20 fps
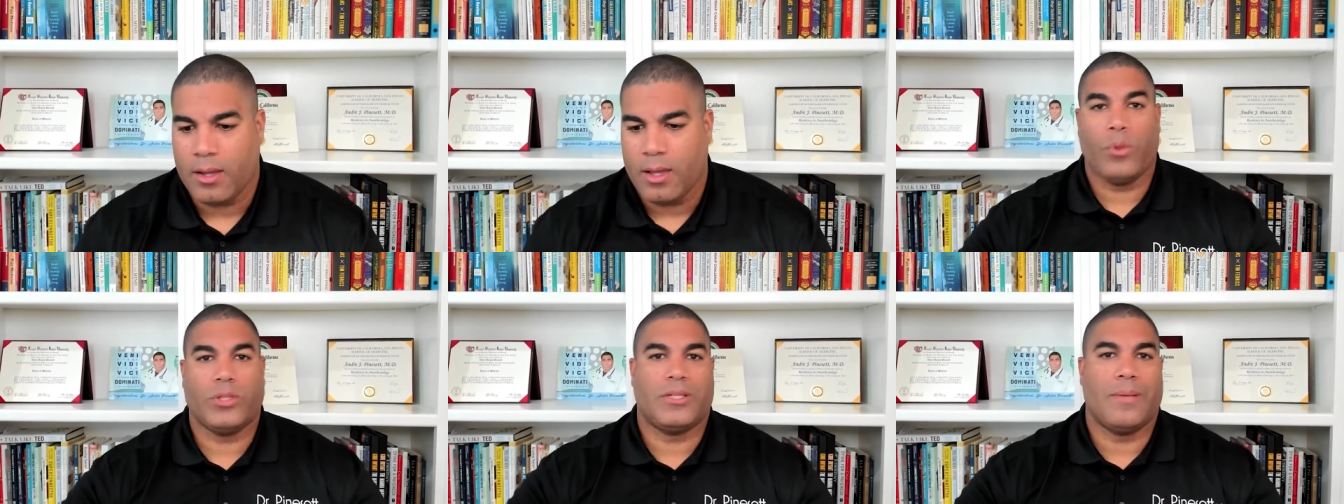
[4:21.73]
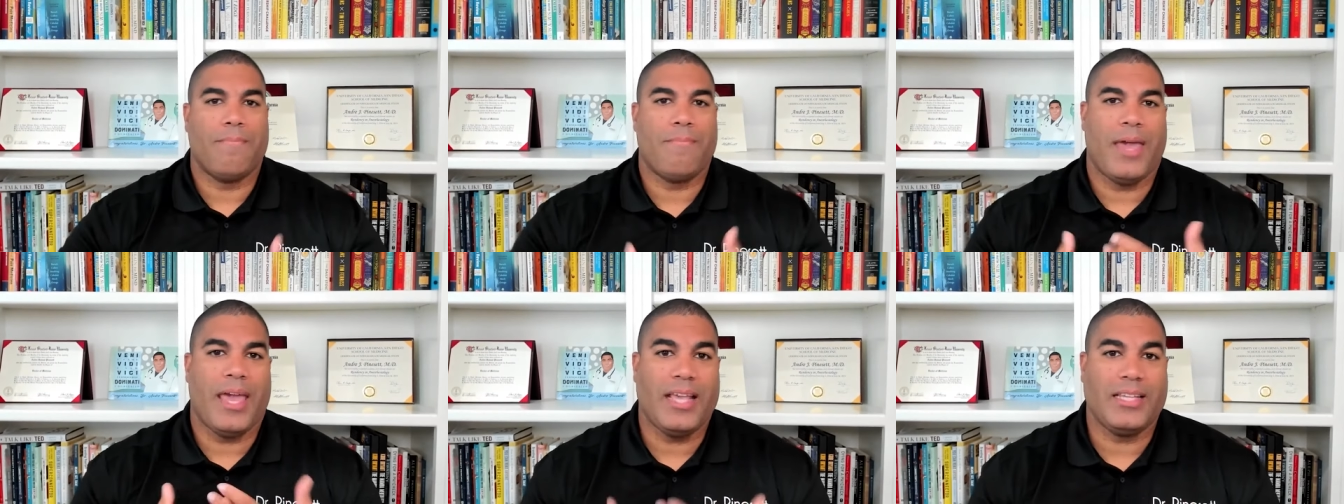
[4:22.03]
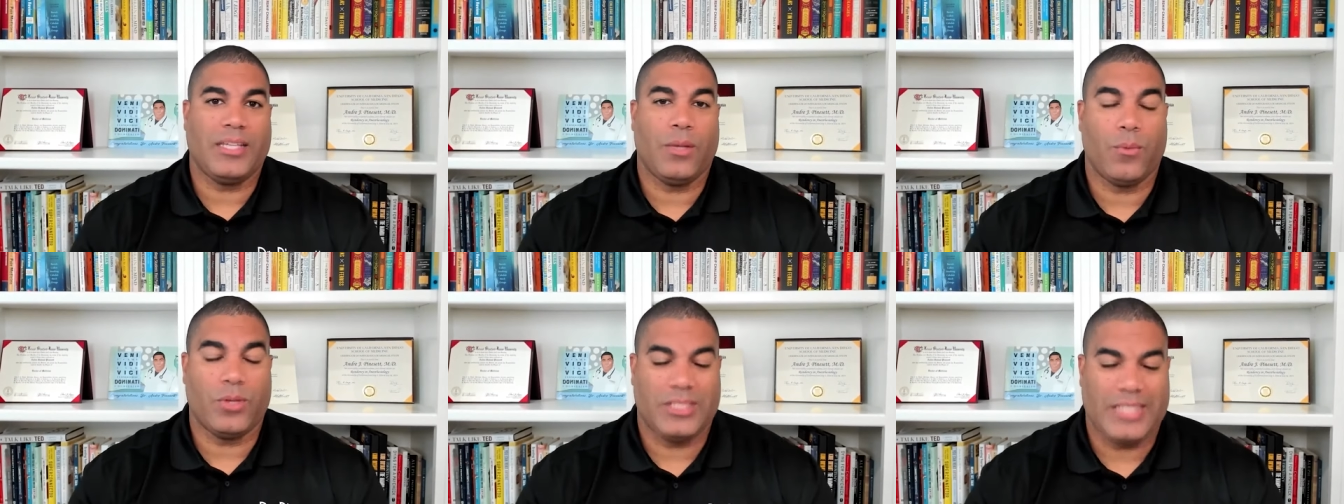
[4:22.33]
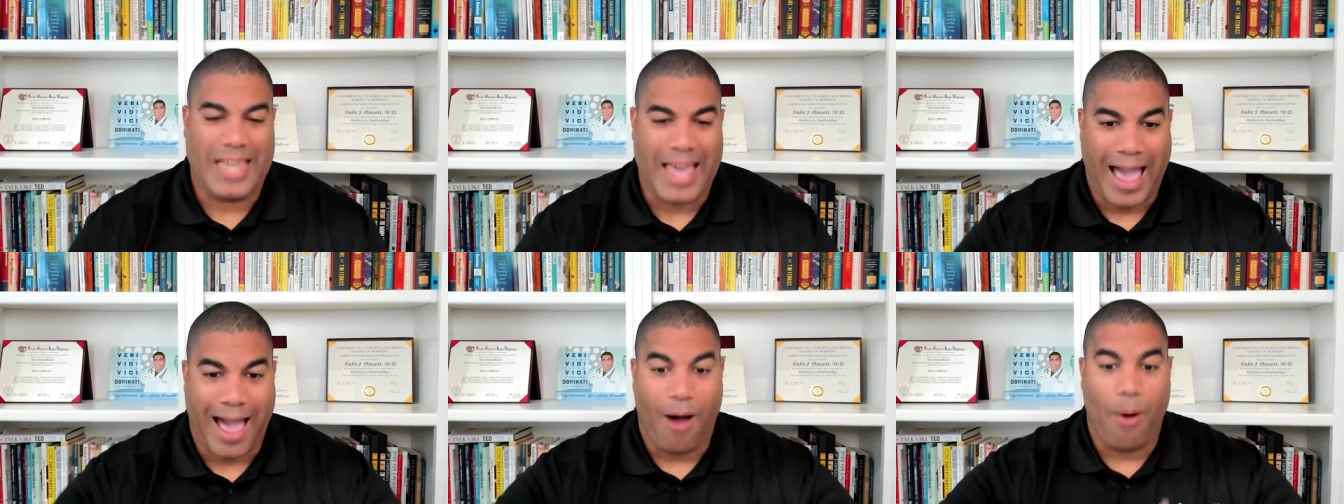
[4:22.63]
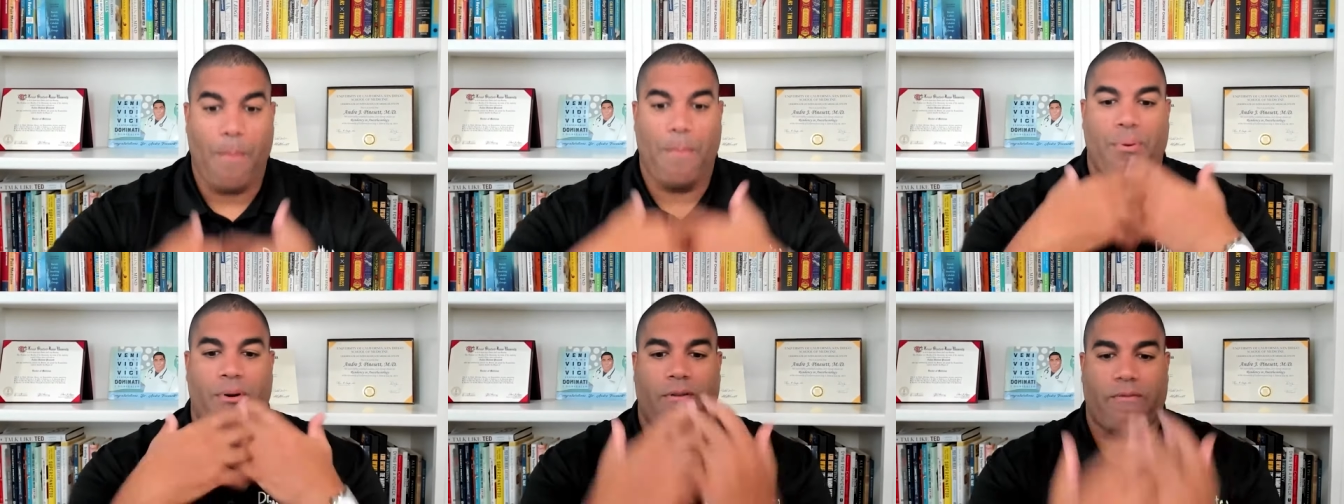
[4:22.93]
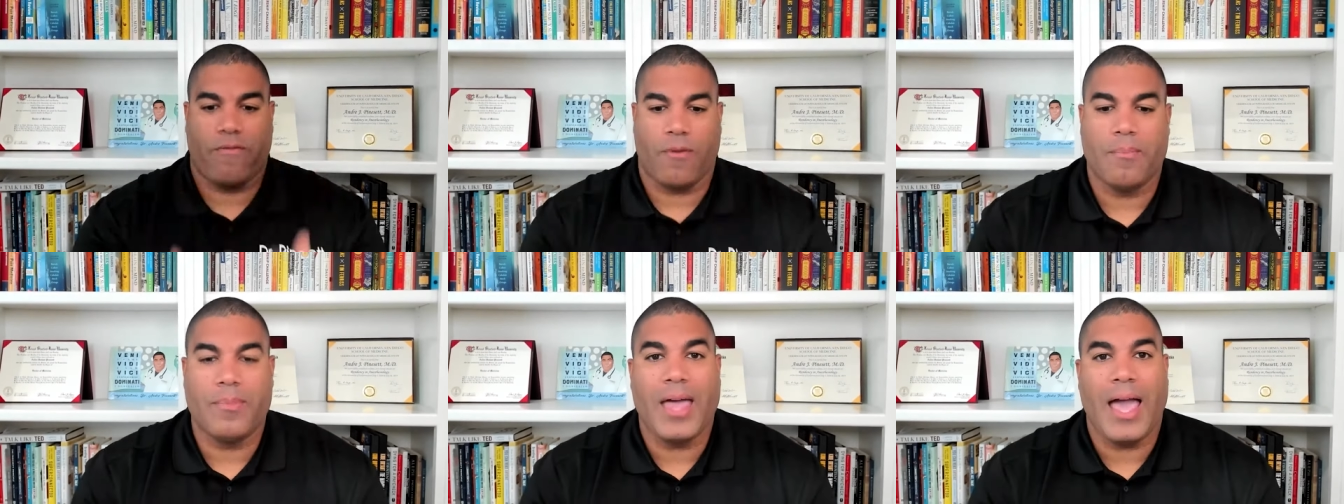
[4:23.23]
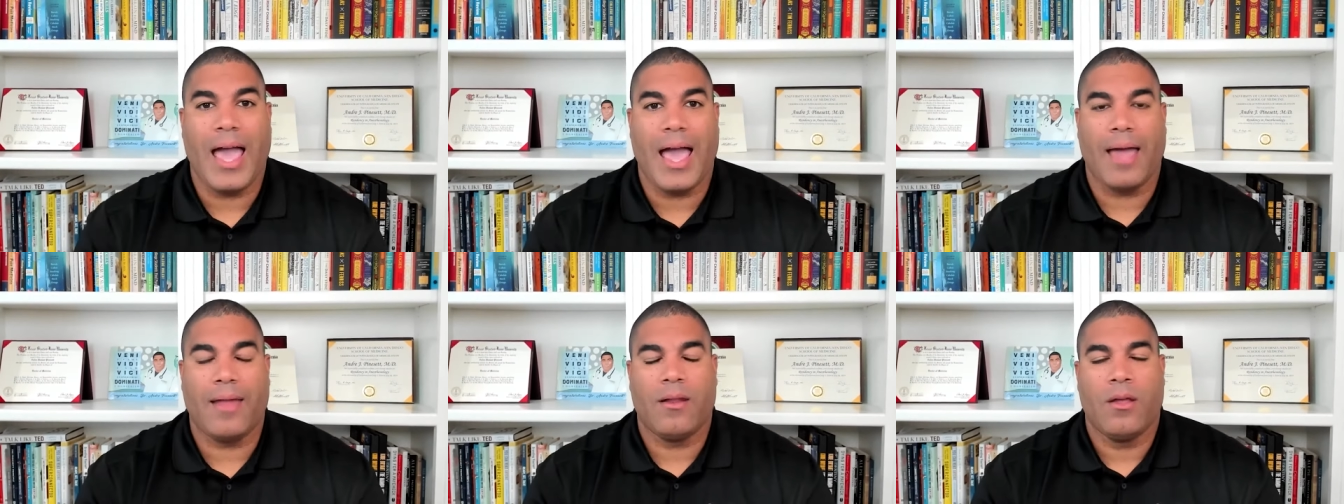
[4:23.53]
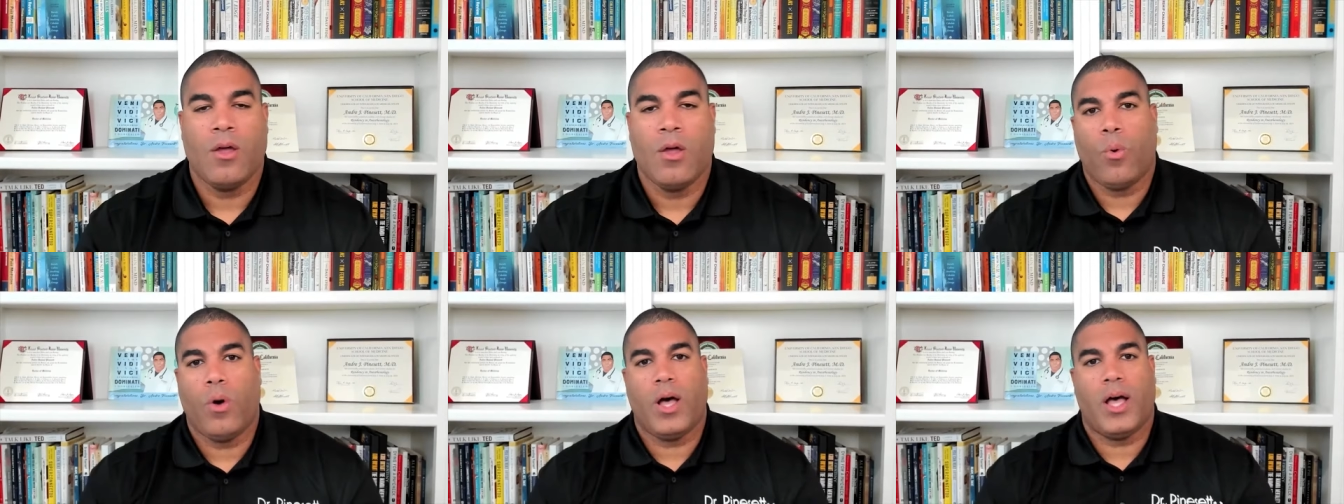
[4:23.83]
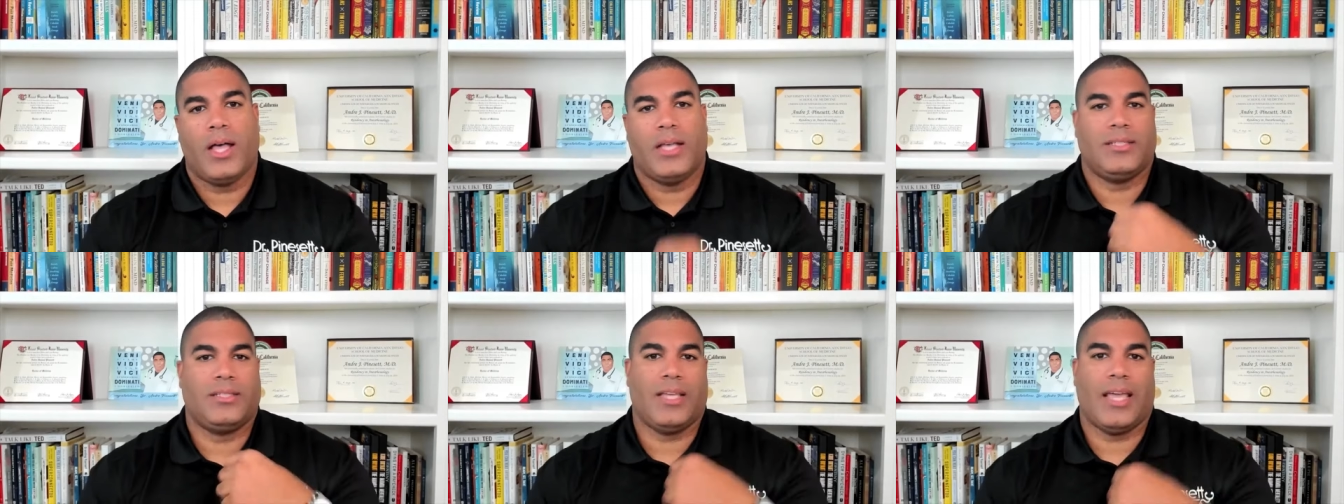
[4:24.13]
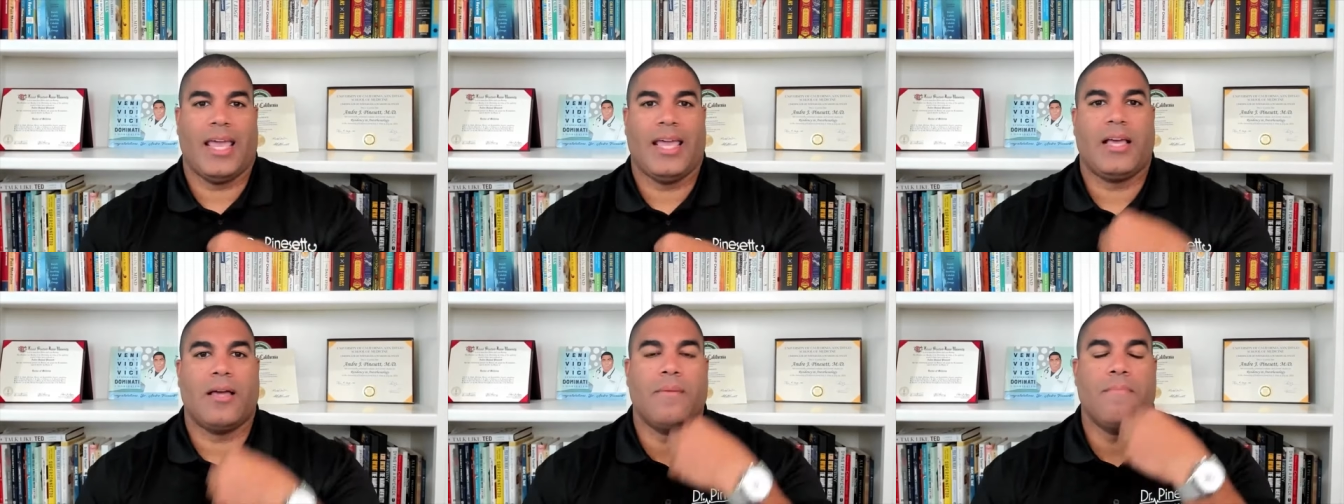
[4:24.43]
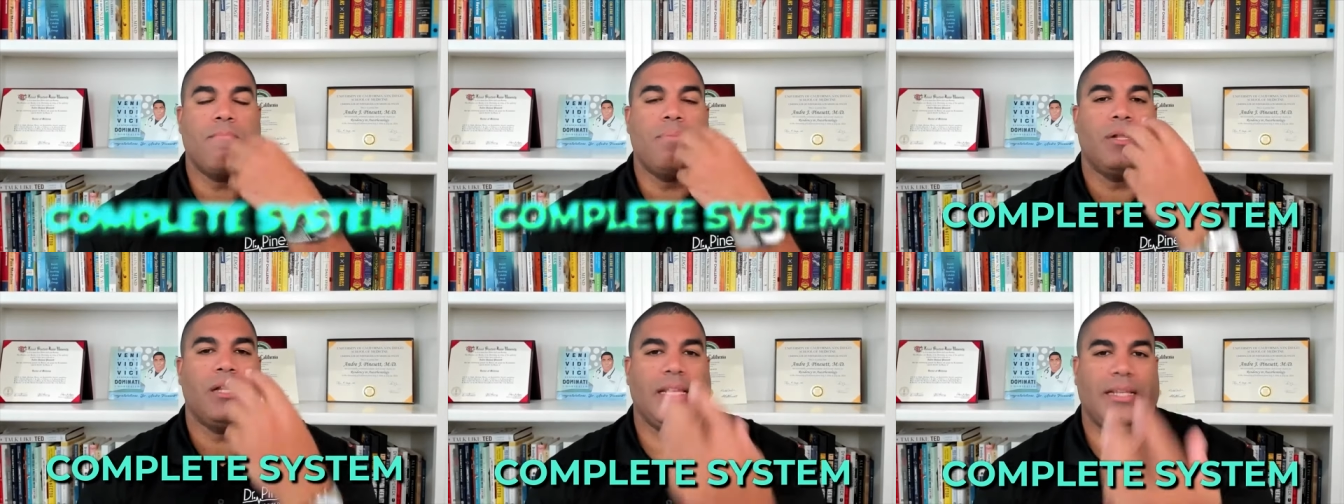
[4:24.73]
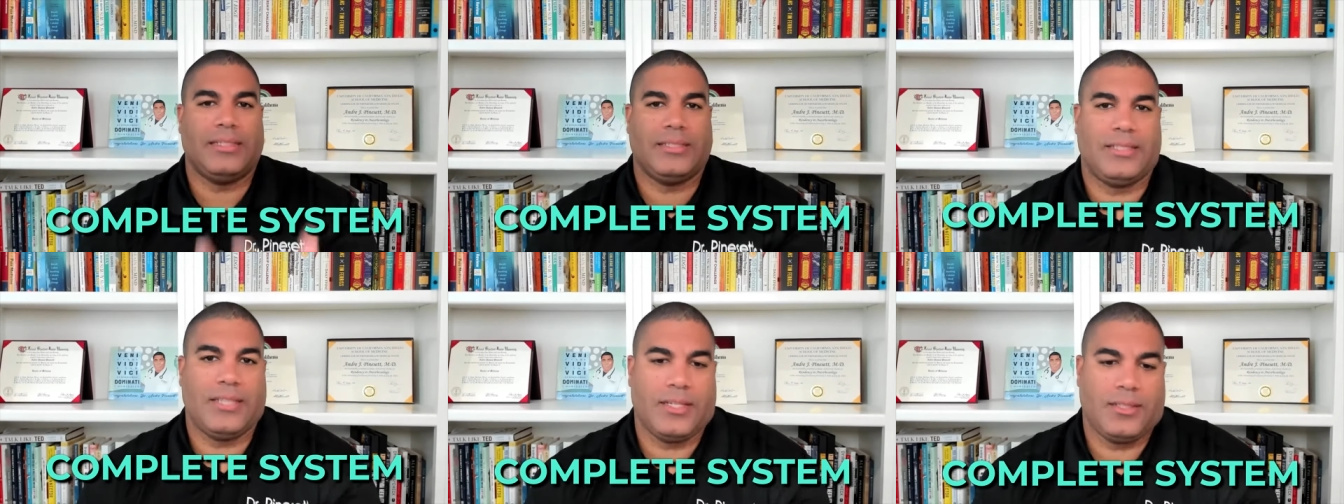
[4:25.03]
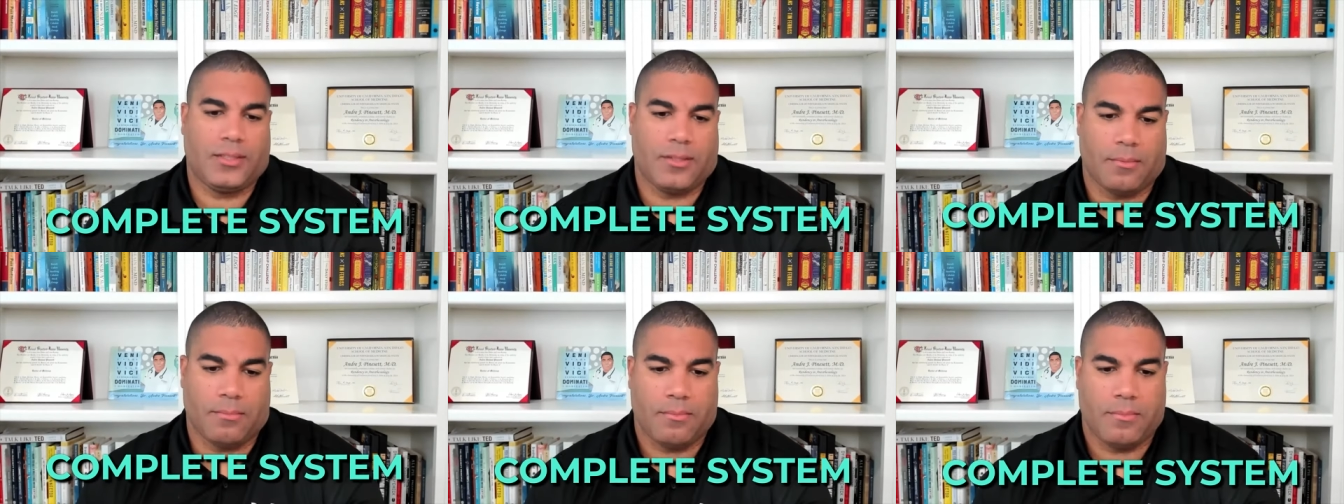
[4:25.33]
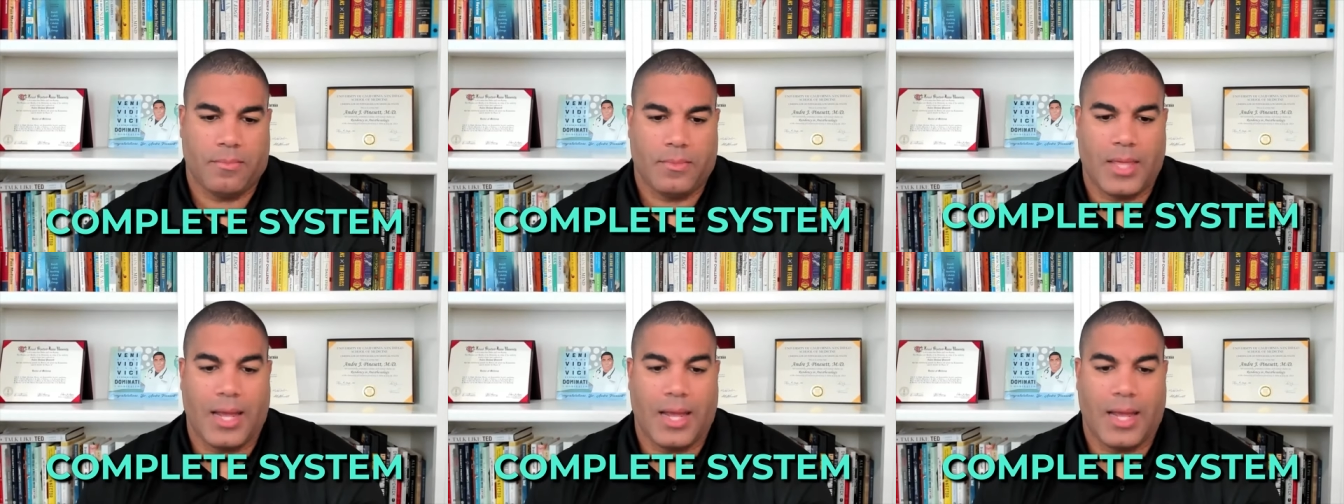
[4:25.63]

what was amazing was the output from that was a complete system